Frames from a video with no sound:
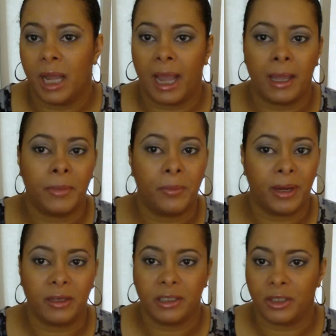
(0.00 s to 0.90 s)
I am a
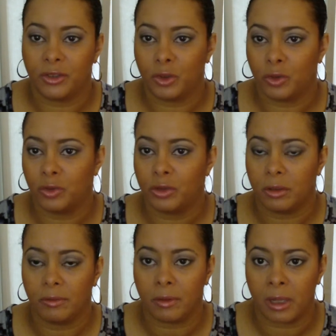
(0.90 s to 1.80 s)
Bare
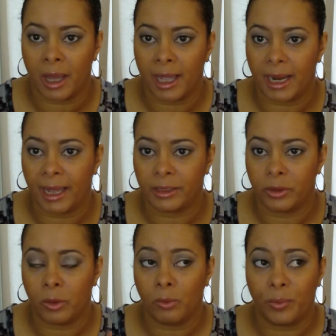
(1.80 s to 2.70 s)
Escentuals nut. I
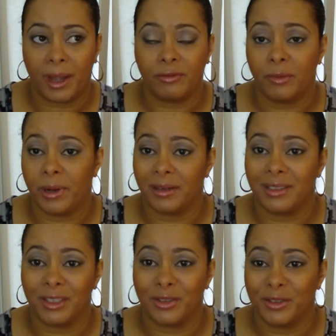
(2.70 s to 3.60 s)
don't buy from Bare
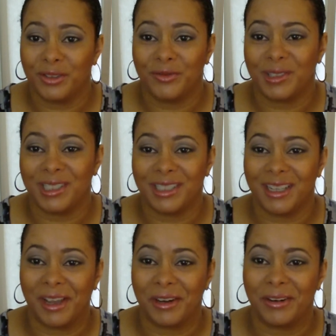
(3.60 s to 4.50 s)
Escentuals, which is
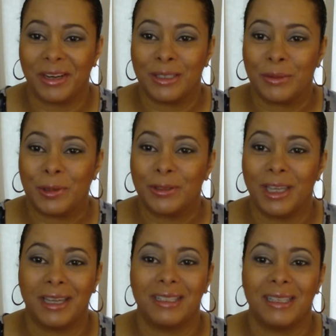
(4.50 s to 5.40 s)
kind of crazy
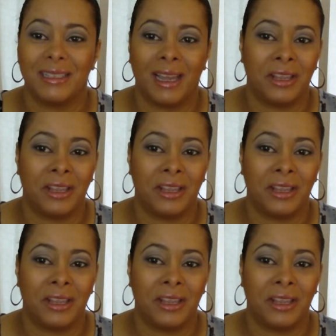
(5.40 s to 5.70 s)
most cases.